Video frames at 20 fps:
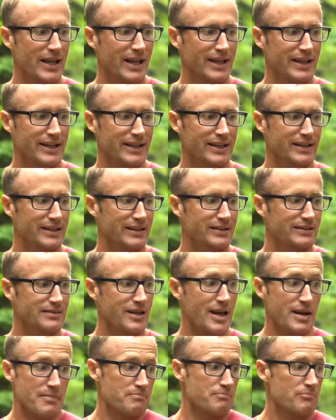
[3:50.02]
And
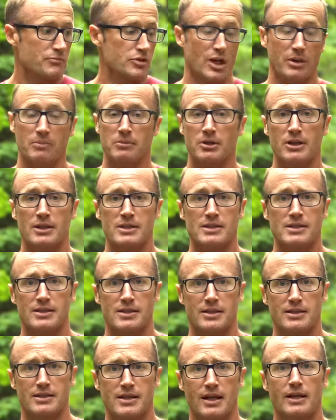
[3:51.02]
yeah, chambered in
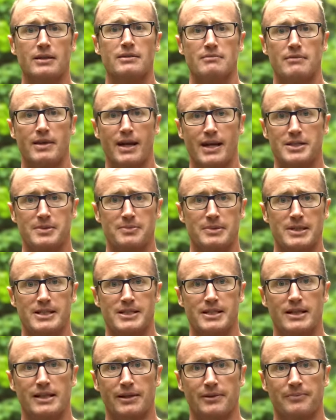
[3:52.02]
6.8
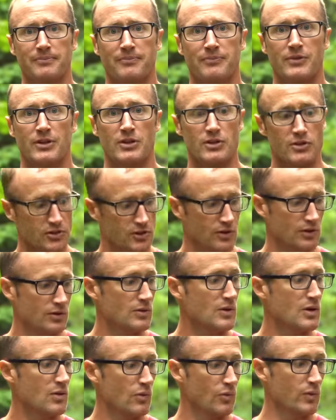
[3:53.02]
SPC.
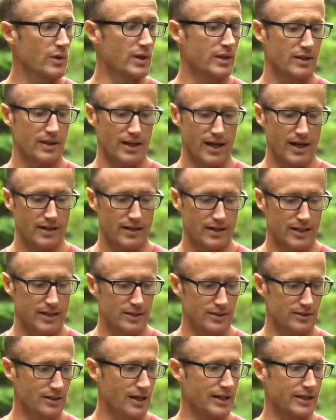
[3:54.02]
So with that,
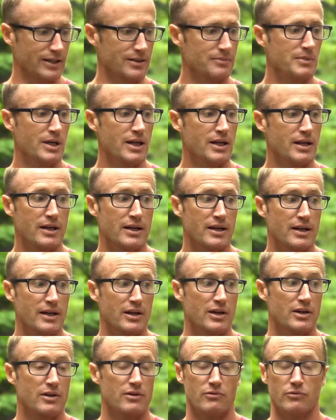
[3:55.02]
here I am.
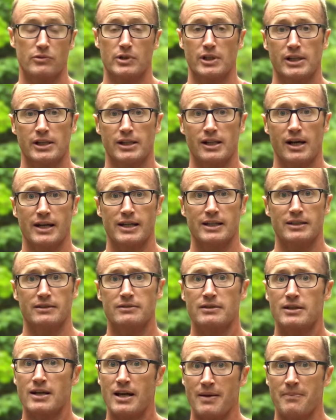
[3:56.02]
Really light,
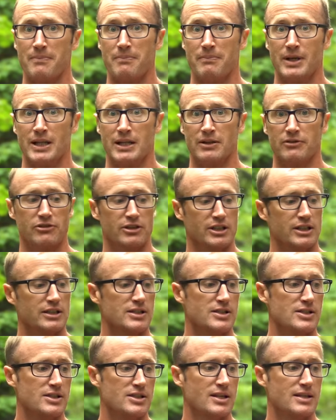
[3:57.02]

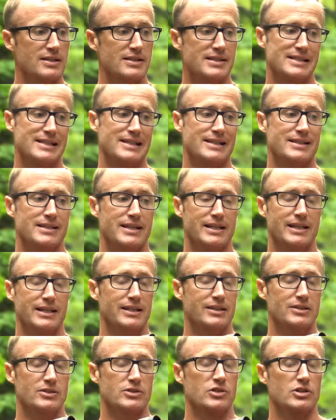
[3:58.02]
MiniFix,
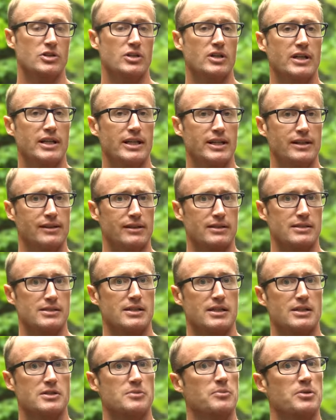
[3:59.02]
16-inch Helix
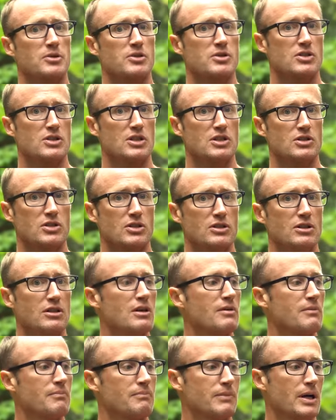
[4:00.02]
6
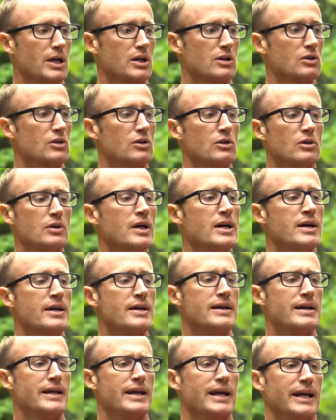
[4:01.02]
Precision barrel.
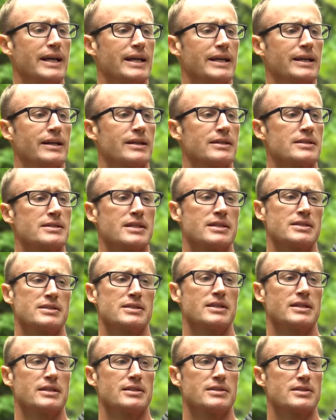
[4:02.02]
And
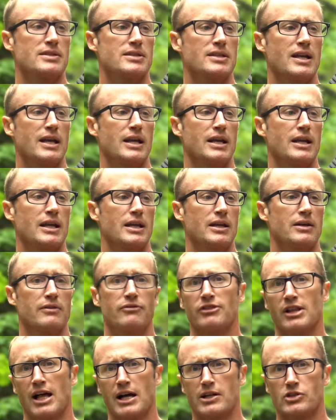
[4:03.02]
since it's a
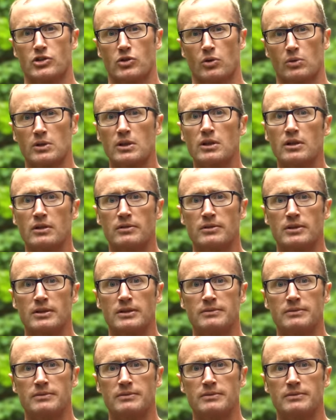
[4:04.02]
flat shoulder,